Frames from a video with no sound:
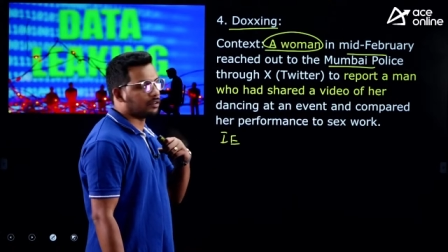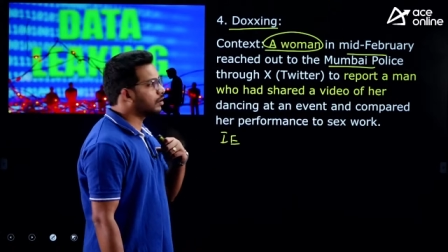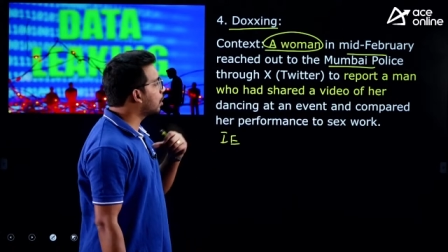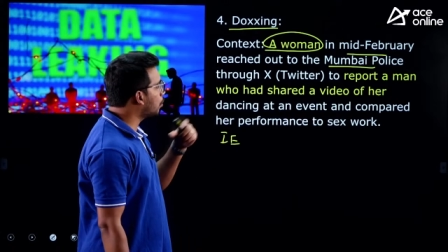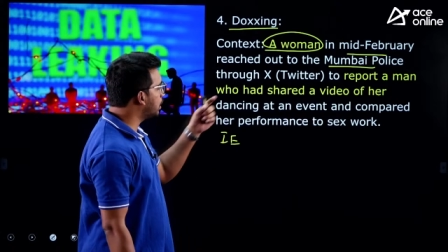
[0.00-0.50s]

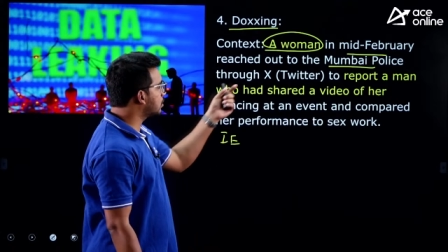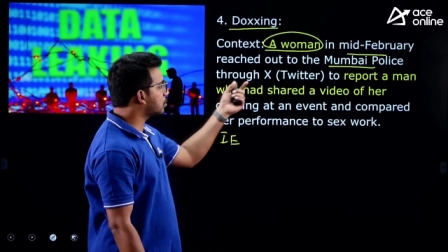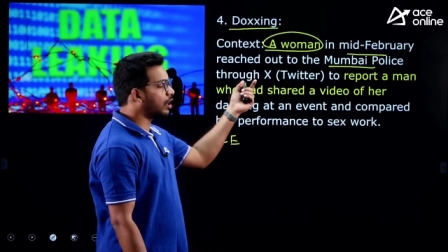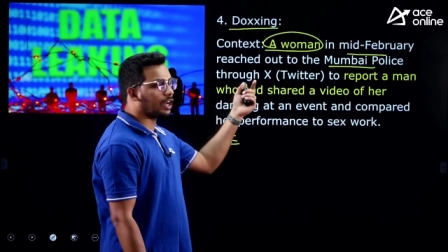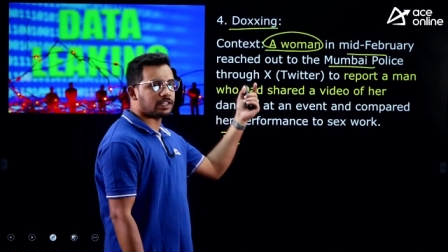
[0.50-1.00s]
now it is
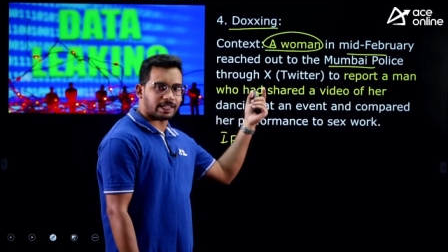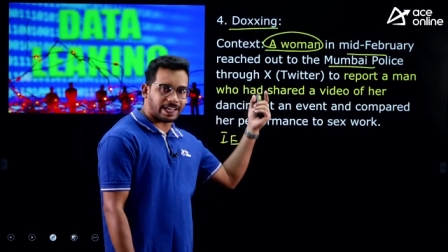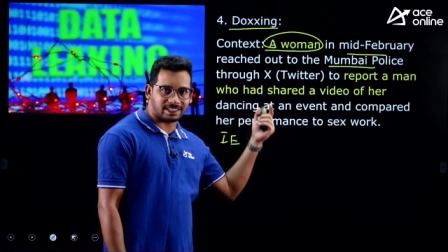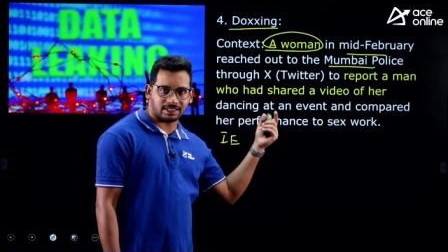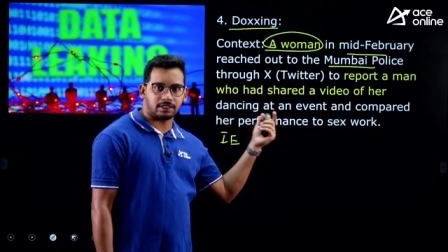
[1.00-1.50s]
called as
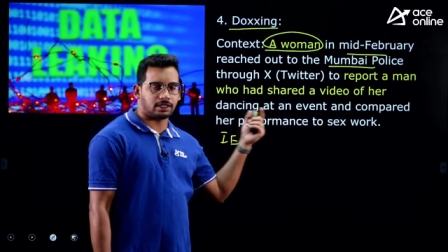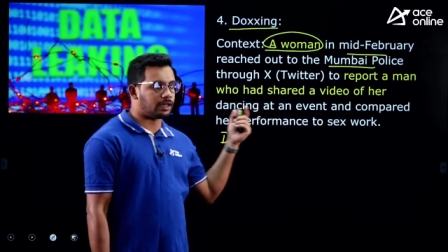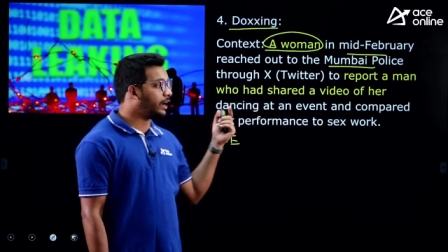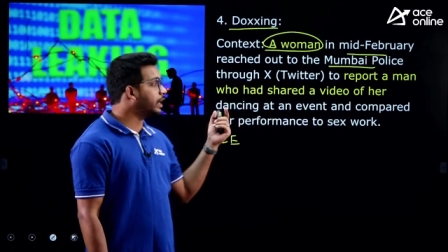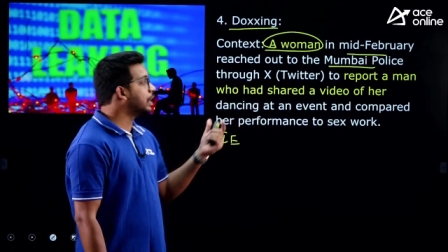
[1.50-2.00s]
X
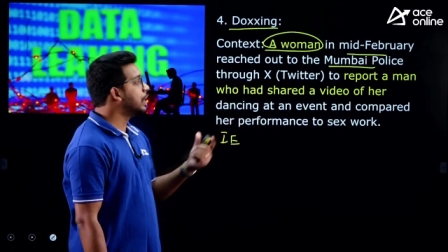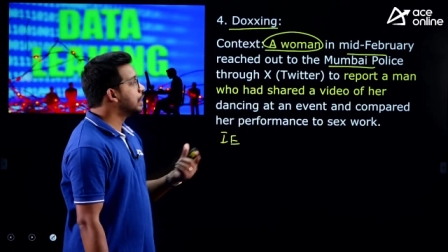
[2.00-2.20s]
right.